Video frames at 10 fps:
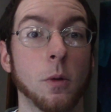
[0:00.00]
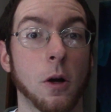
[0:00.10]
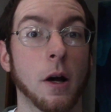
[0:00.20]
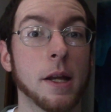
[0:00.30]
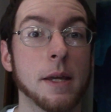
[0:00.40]

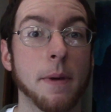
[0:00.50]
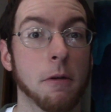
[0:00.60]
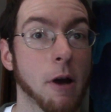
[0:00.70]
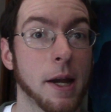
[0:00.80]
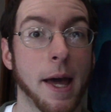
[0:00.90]
look on
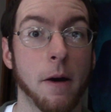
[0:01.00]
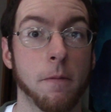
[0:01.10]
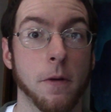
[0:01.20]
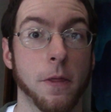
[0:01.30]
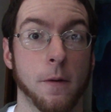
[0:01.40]
eBay right now
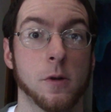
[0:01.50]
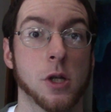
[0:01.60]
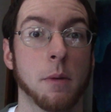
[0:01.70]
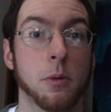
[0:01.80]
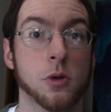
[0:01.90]
for 3rd
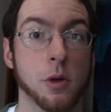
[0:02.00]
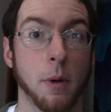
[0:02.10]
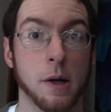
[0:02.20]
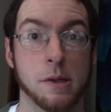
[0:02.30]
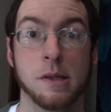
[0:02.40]
gen booster
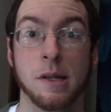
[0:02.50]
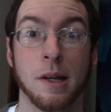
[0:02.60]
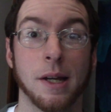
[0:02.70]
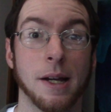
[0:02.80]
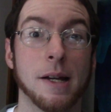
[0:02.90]
boxes,
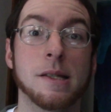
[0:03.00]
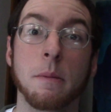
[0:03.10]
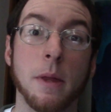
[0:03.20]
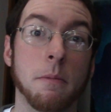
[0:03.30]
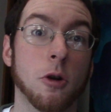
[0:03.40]

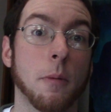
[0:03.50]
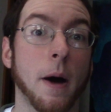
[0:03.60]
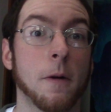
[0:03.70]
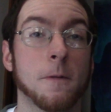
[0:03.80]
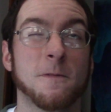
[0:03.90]
some of them are
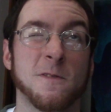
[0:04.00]
about